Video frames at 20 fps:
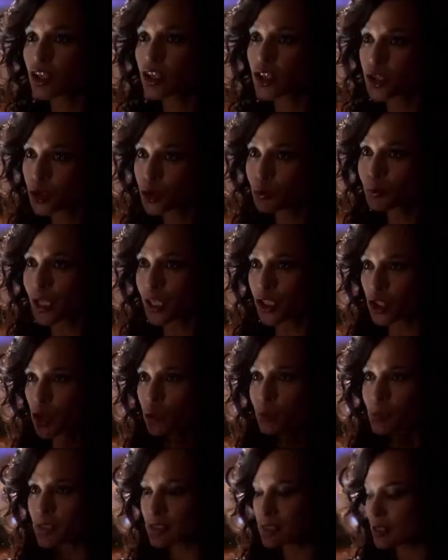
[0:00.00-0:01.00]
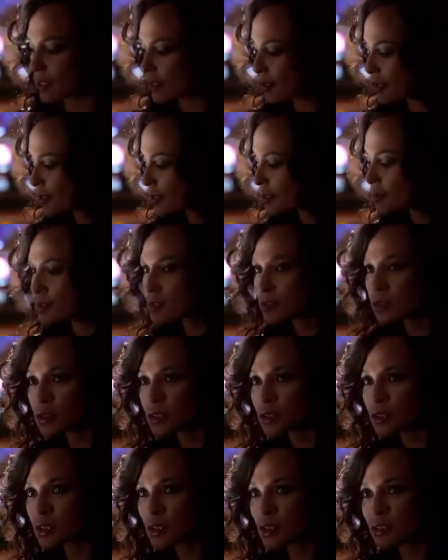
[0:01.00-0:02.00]
You make no mistake.
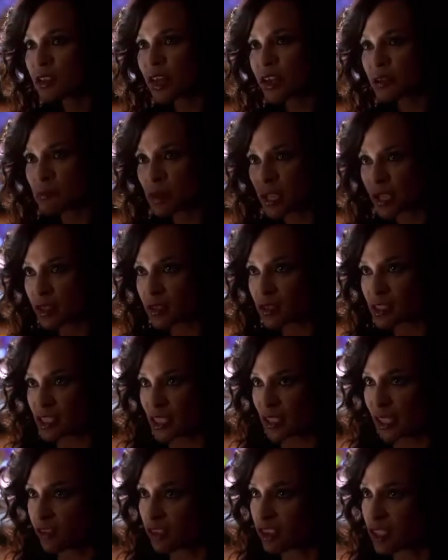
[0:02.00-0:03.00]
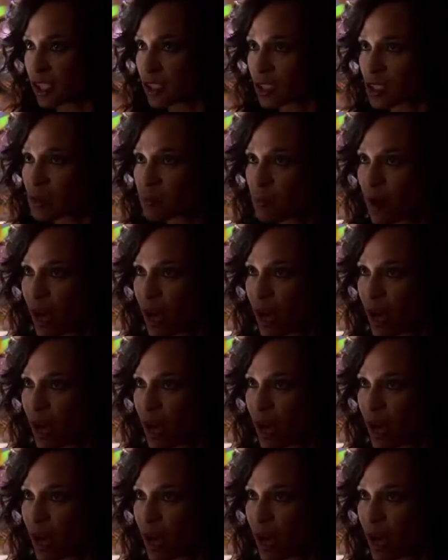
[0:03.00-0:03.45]
That man has done everything in his